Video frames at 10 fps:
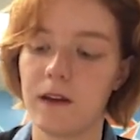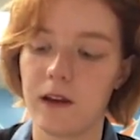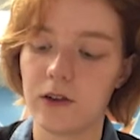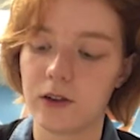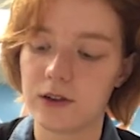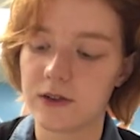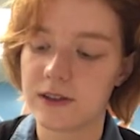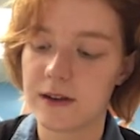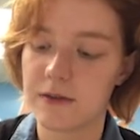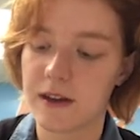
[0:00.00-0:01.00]
You're going to do the
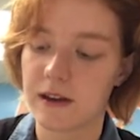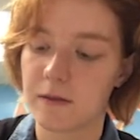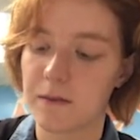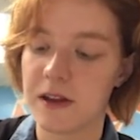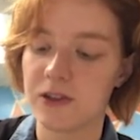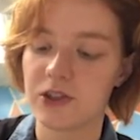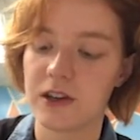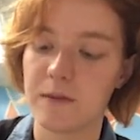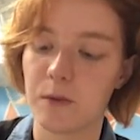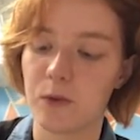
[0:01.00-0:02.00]
same thing, pinch
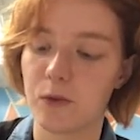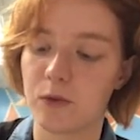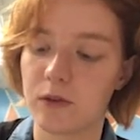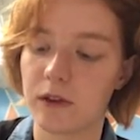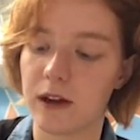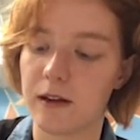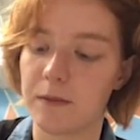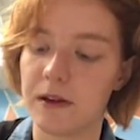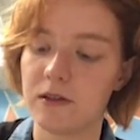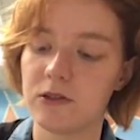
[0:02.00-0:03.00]
and pull, and
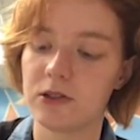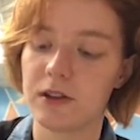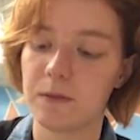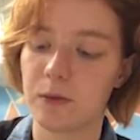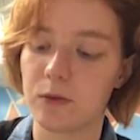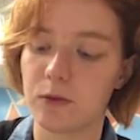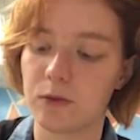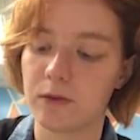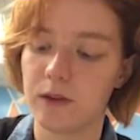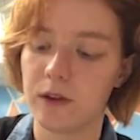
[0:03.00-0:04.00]
pinch and pull.